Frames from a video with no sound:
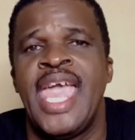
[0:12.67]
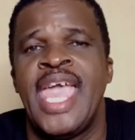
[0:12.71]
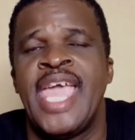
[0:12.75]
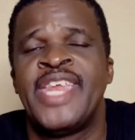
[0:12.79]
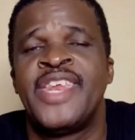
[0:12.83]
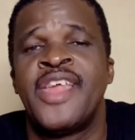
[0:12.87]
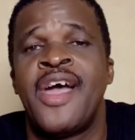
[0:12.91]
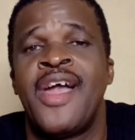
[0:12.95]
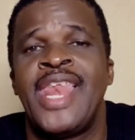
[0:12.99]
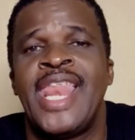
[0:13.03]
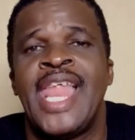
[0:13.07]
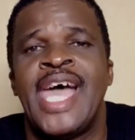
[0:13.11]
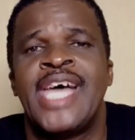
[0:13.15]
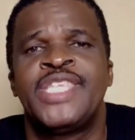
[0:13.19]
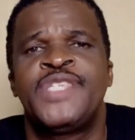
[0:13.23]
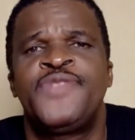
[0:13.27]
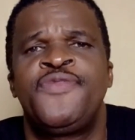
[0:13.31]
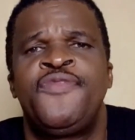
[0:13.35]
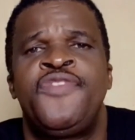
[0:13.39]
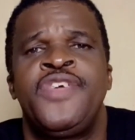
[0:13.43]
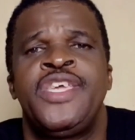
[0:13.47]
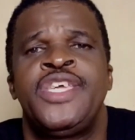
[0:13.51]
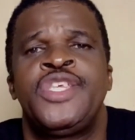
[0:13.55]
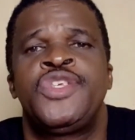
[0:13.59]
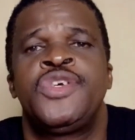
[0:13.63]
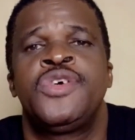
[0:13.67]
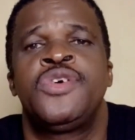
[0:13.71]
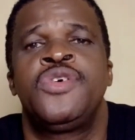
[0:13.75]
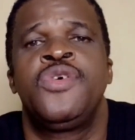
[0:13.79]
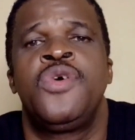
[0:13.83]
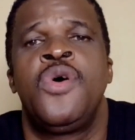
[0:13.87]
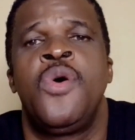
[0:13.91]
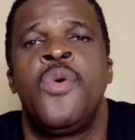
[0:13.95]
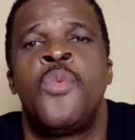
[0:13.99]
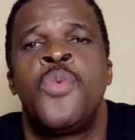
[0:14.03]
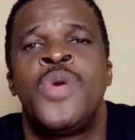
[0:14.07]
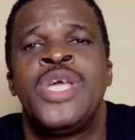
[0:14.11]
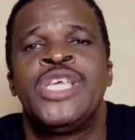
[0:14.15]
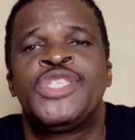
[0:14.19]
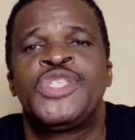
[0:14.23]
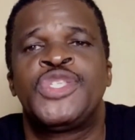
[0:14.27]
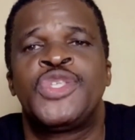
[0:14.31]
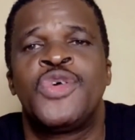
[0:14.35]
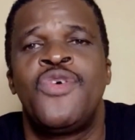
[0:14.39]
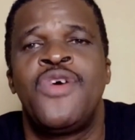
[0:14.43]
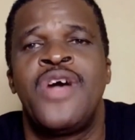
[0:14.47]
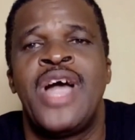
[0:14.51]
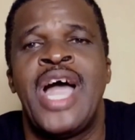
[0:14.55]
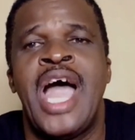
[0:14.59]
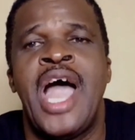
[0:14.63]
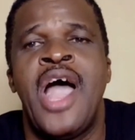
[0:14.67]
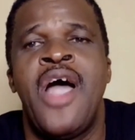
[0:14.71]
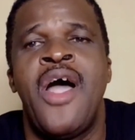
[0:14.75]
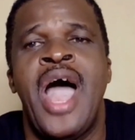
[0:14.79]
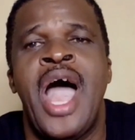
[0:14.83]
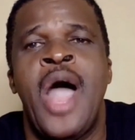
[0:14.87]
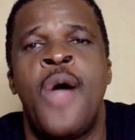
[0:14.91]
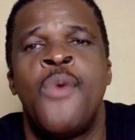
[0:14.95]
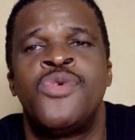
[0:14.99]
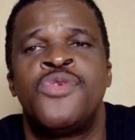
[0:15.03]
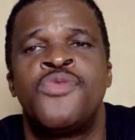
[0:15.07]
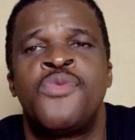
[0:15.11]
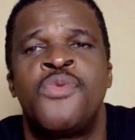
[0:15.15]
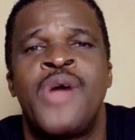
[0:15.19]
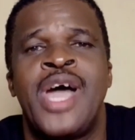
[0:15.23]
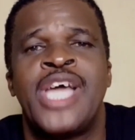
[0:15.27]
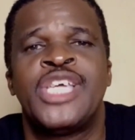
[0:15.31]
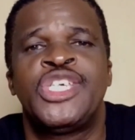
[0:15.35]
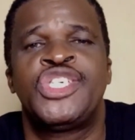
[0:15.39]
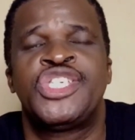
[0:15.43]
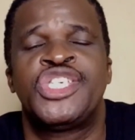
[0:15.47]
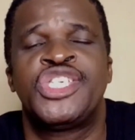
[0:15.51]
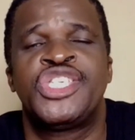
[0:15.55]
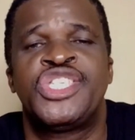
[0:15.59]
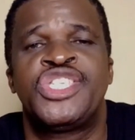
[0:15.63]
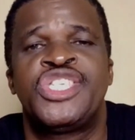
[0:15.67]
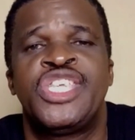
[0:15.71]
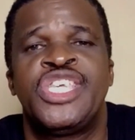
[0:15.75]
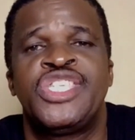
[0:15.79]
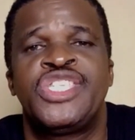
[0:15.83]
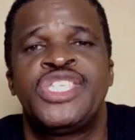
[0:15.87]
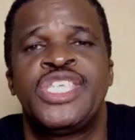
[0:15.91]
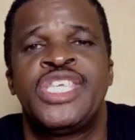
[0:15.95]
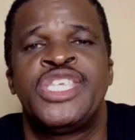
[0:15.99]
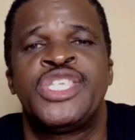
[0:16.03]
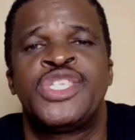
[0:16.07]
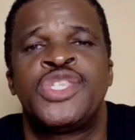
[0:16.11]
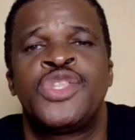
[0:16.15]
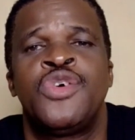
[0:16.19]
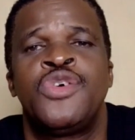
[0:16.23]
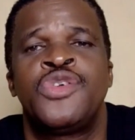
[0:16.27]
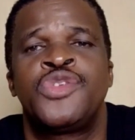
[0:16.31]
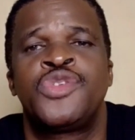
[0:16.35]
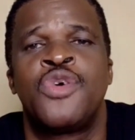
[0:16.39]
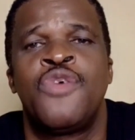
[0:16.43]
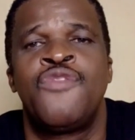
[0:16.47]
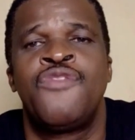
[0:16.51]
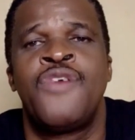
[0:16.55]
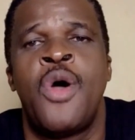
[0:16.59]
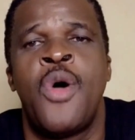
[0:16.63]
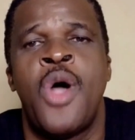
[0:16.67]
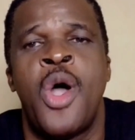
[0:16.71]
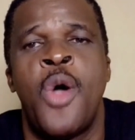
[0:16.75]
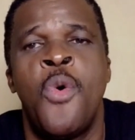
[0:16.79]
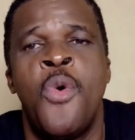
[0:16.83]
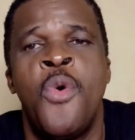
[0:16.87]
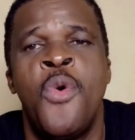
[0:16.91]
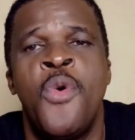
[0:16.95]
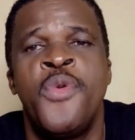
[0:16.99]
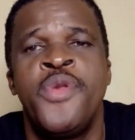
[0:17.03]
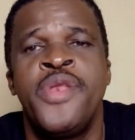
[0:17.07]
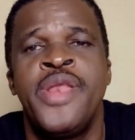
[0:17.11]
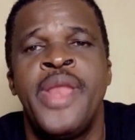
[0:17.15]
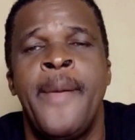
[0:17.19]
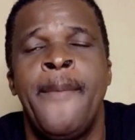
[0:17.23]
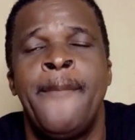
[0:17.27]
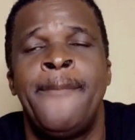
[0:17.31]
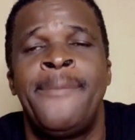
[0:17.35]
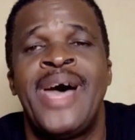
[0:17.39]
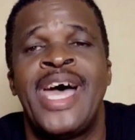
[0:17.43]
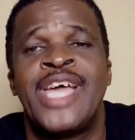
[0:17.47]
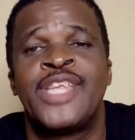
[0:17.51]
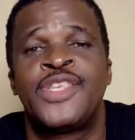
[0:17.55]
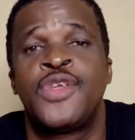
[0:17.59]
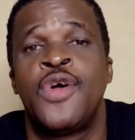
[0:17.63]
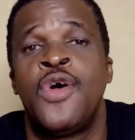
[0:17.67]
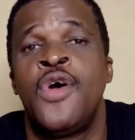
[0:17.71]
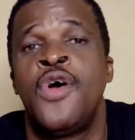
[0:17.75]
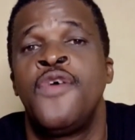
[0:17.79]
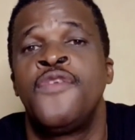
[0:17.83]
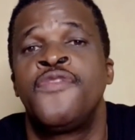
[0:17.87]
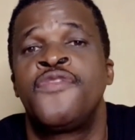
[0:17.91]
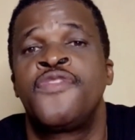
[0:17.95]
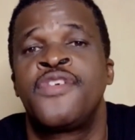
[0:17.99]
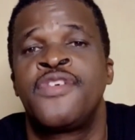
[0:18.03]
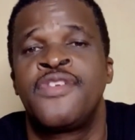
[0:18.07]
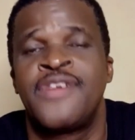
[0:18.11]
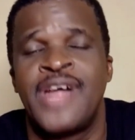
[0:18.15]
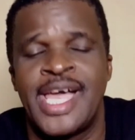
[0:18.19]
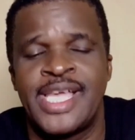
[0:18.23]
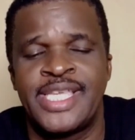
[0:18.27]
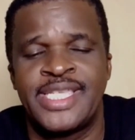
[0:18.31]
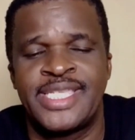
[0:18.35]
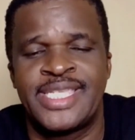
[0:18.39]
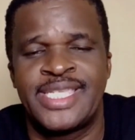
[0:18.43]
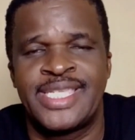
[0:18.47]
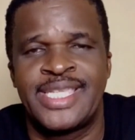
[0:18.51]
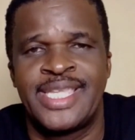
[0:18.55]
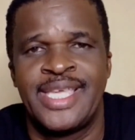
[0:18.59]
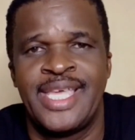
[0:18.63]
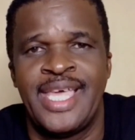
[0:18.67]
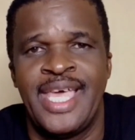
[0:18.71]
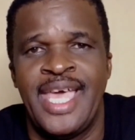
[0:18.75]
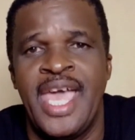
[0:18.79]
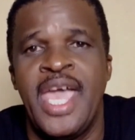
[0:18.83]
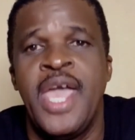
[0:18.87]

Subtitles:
In our last video, we saw how our righteousness is not of our own, but of Christ.